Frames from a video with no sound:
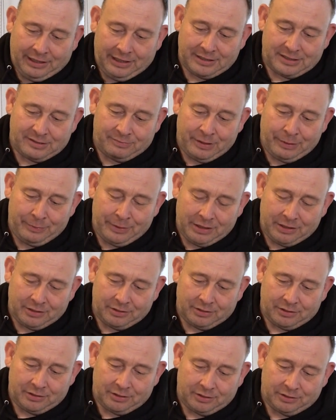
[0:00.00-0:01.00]
It's maybe
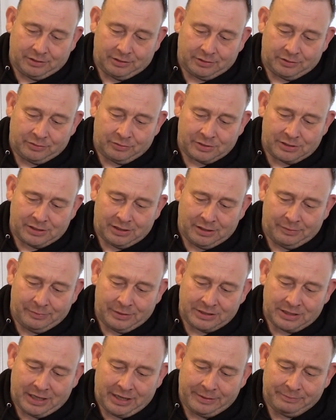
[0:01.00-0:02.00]
uh, took a little
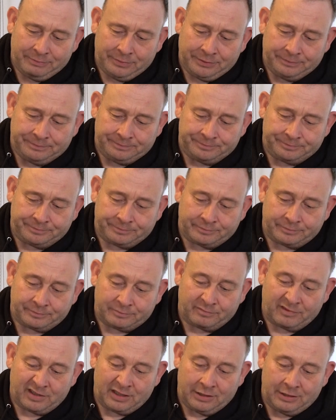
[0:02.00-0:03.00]
bit time.
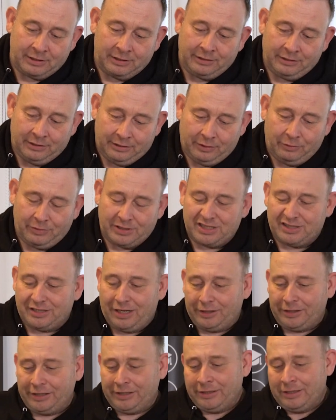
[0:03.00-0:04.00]
Now it's
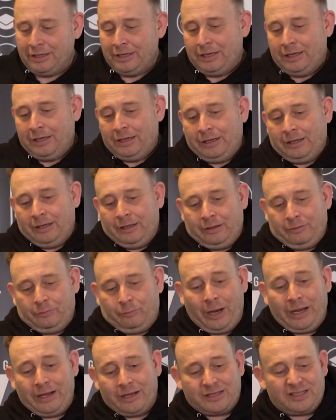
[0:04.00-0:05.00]
starting.
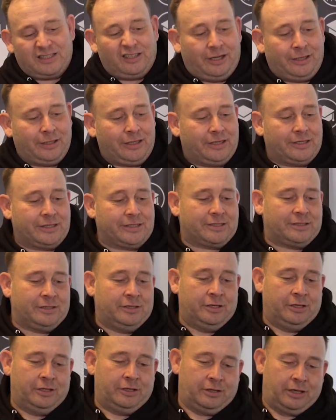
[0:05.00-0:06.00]
Why I started is
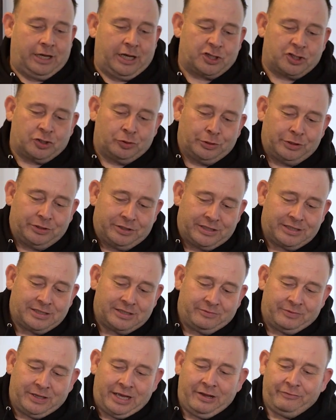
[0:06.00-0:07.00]
I show you
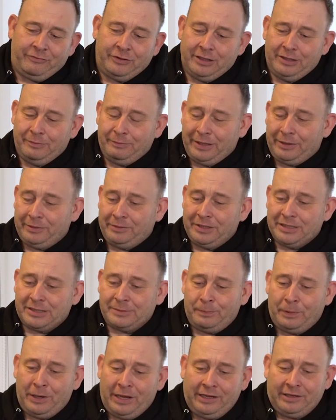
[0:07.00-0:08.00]
this. We have here the big
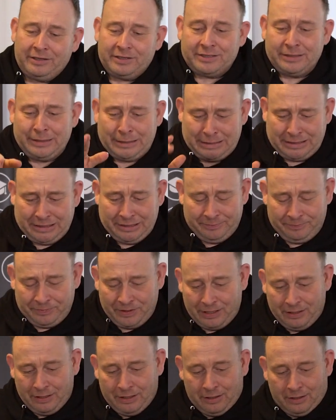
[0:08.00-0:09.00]
display in the system.
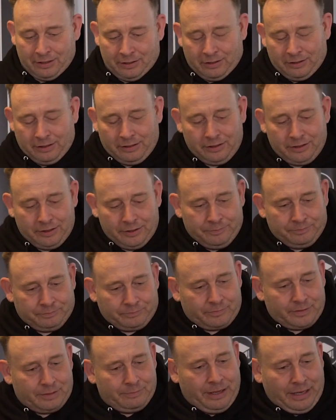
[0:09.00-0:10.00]

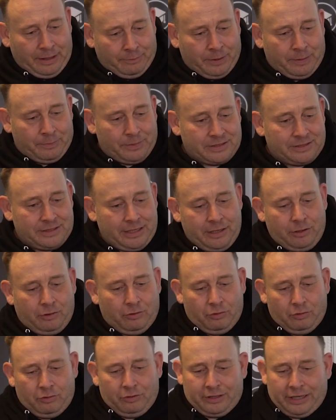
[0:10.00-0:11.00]
Um, many people say,
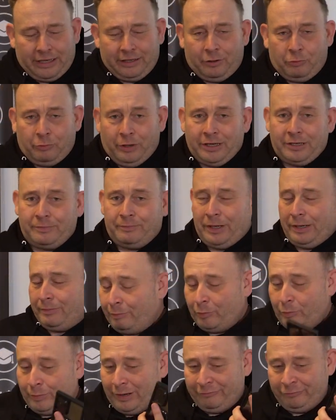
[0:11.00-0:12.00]
oh, can I run it by
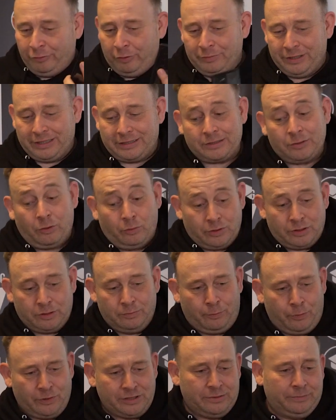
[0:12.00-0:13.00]
mobile phone? That's also
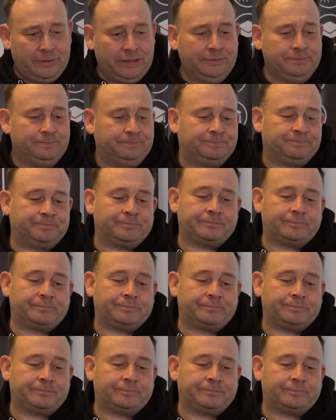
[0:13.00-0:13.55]
possible,